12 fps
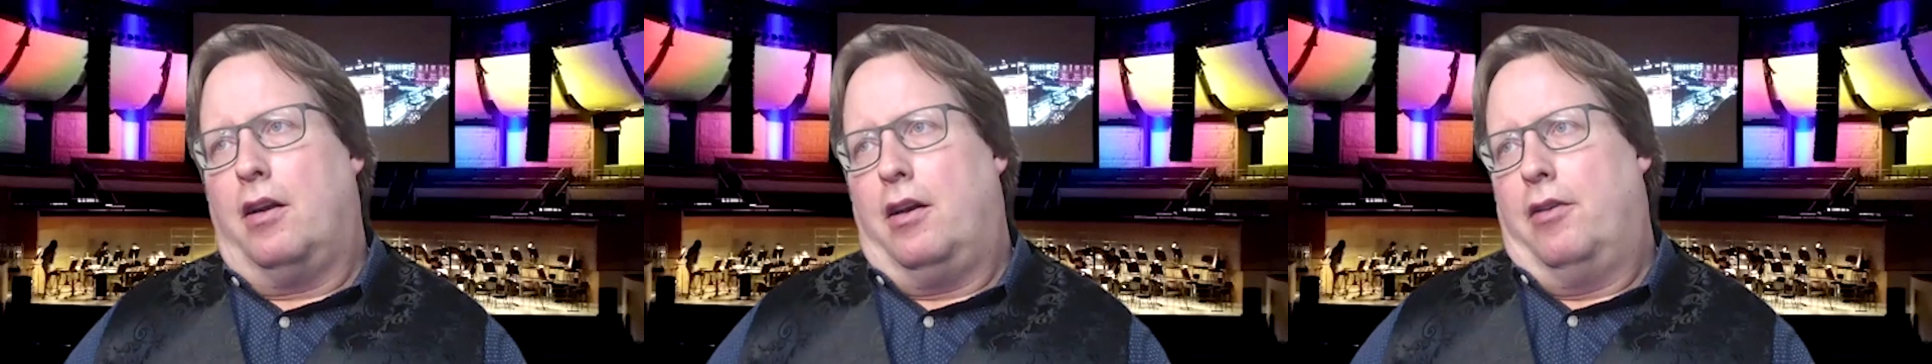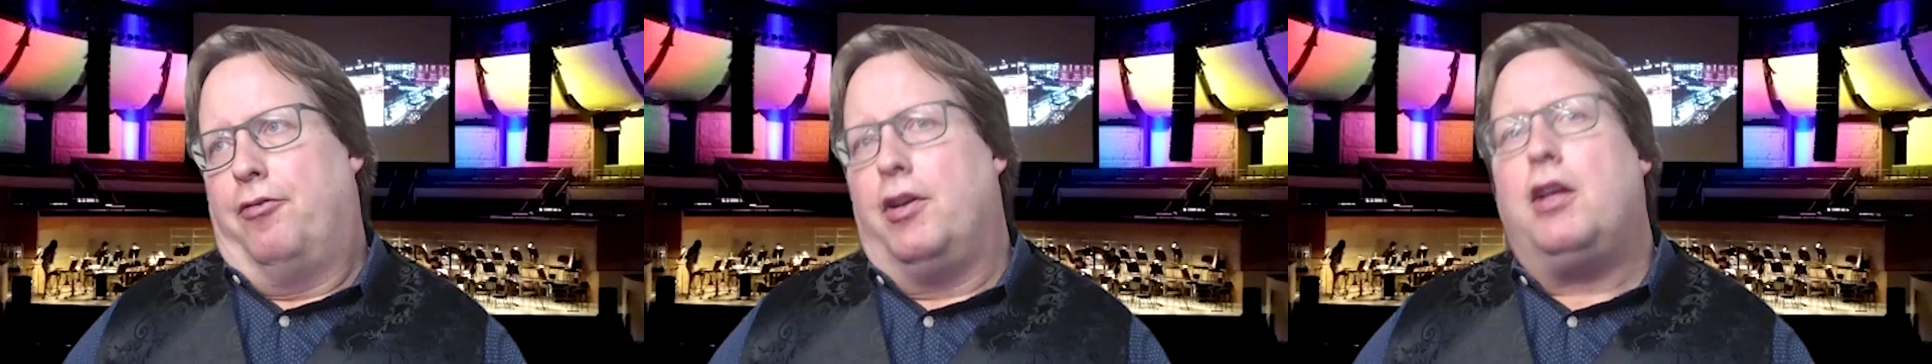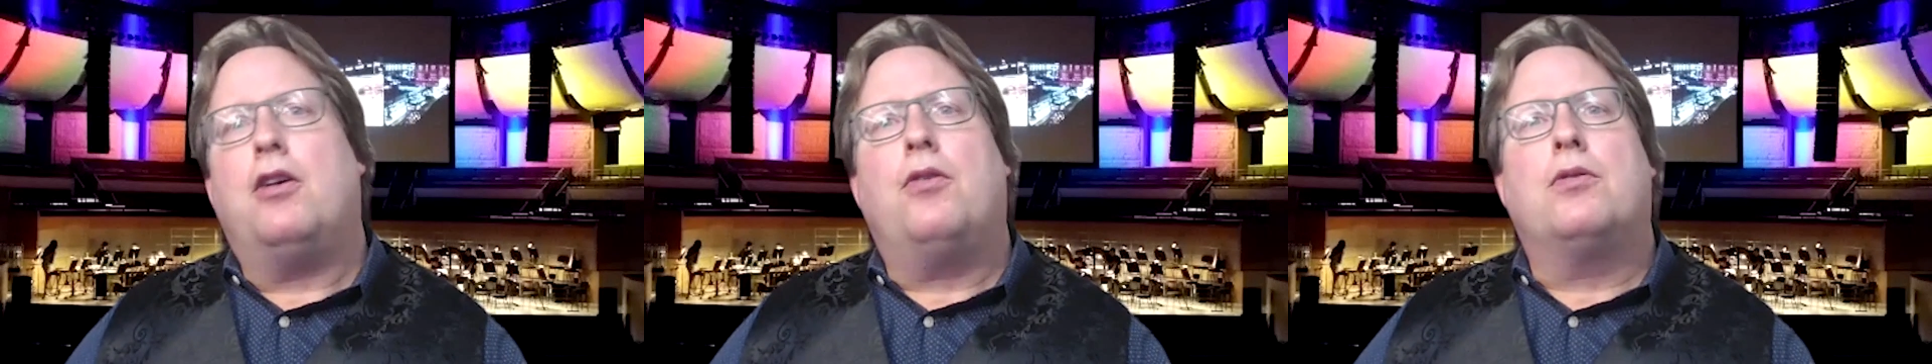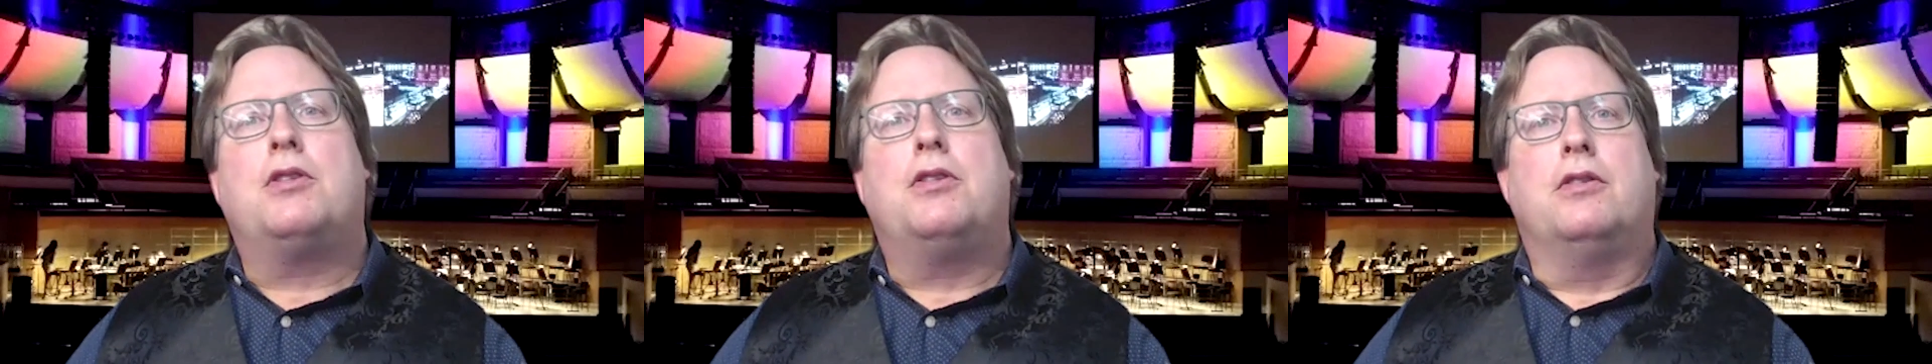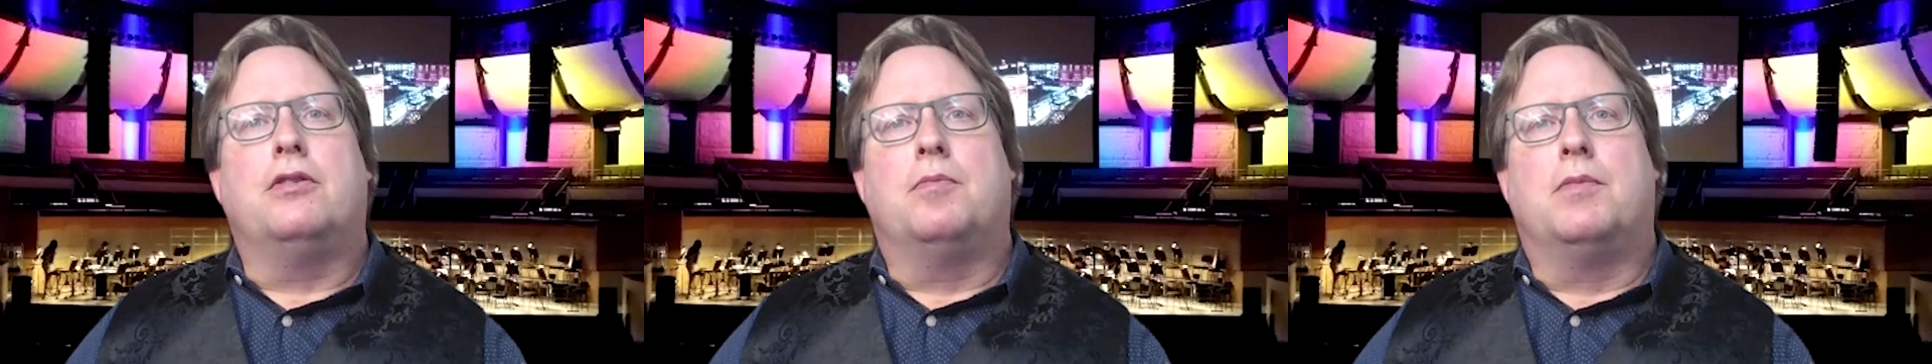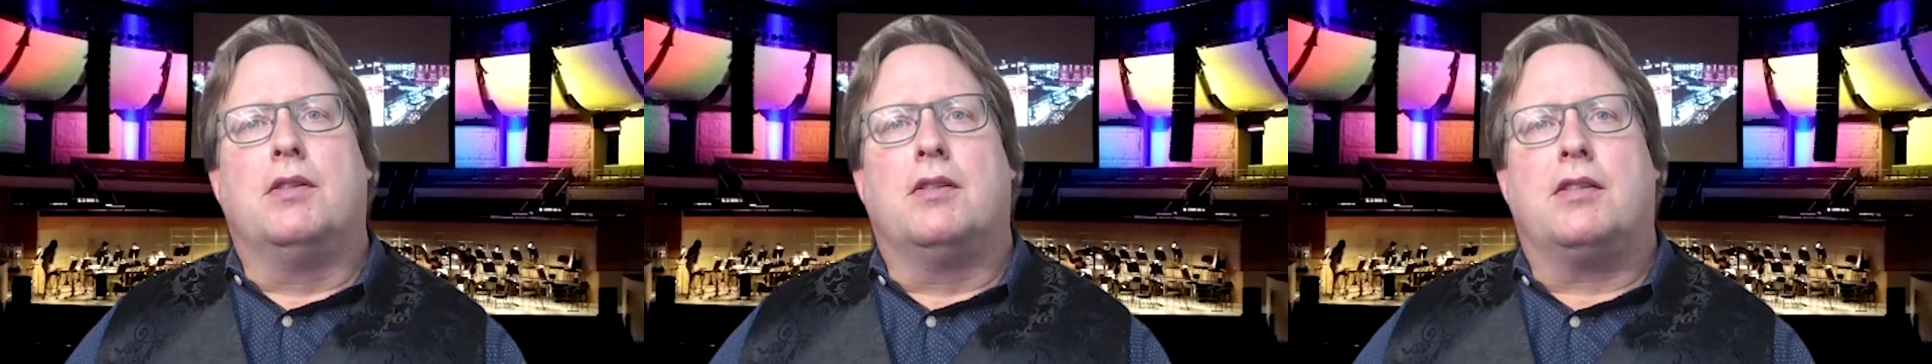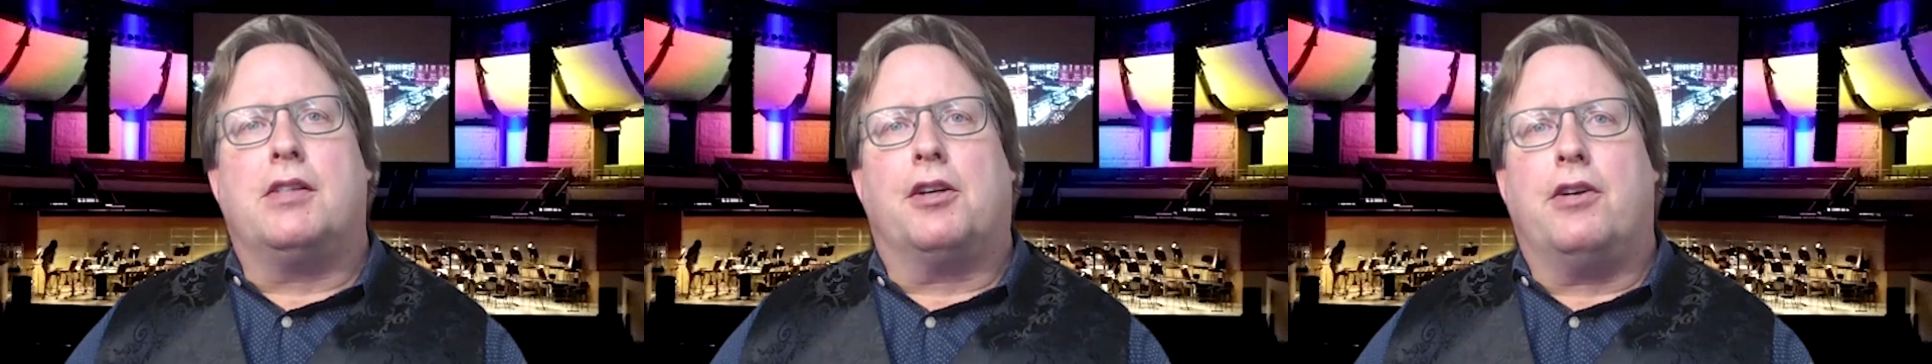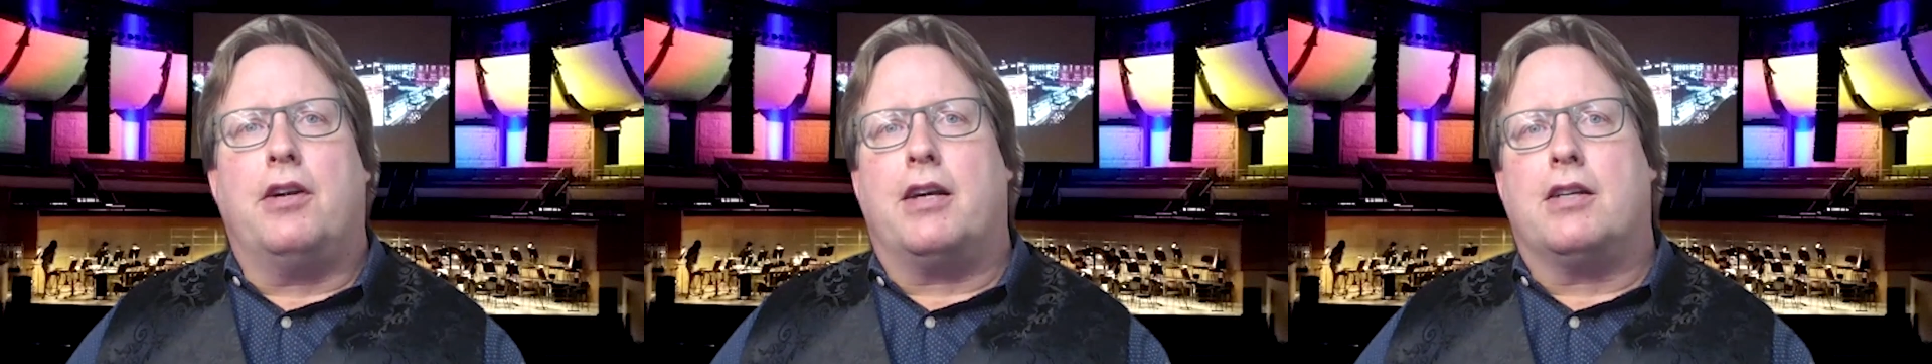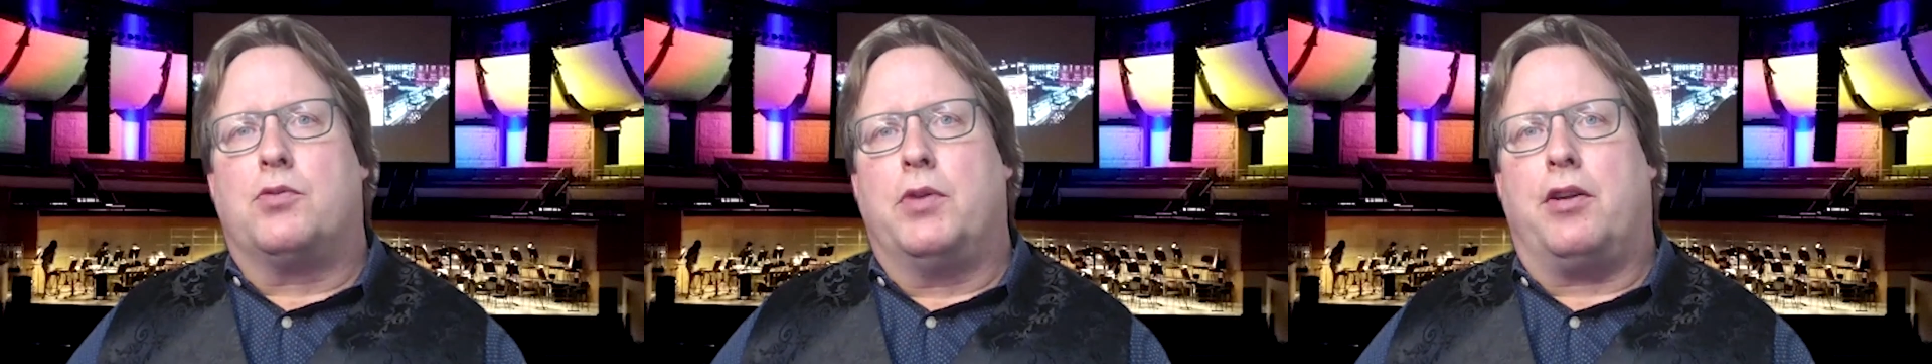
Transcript: a video to synchronize with